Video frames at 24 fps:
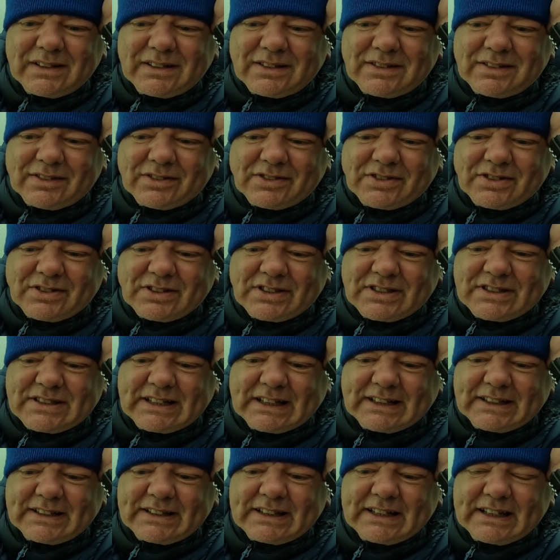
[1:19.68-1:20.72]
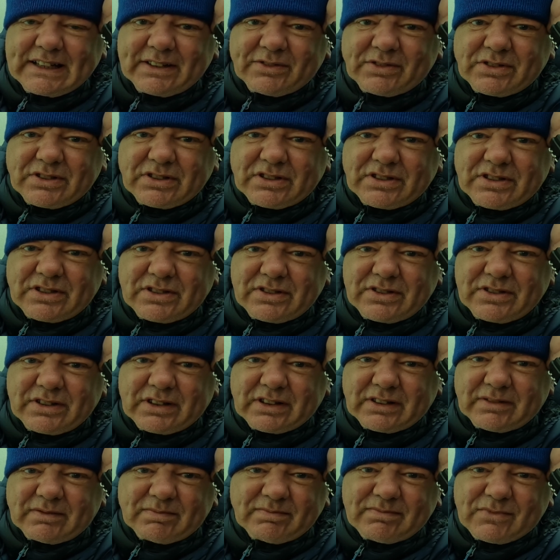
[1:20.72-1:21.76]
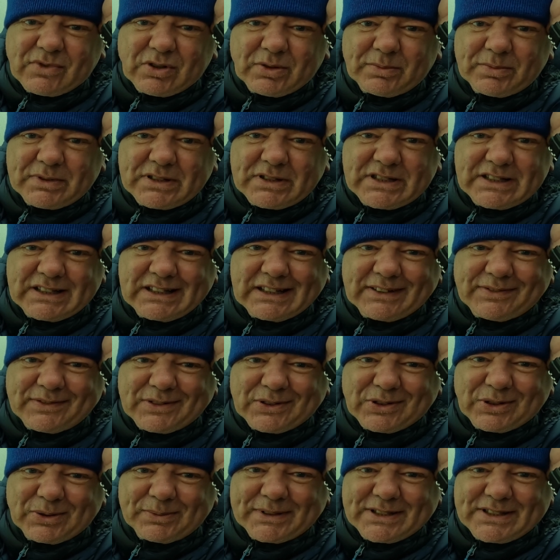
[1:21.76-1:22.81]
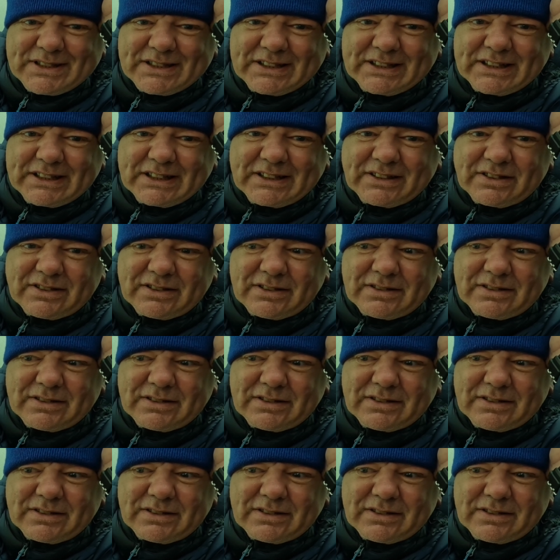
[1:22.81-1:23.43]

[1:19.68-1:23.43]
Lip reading: So I just sat there and I was just drinking cup of tea after cup of tea.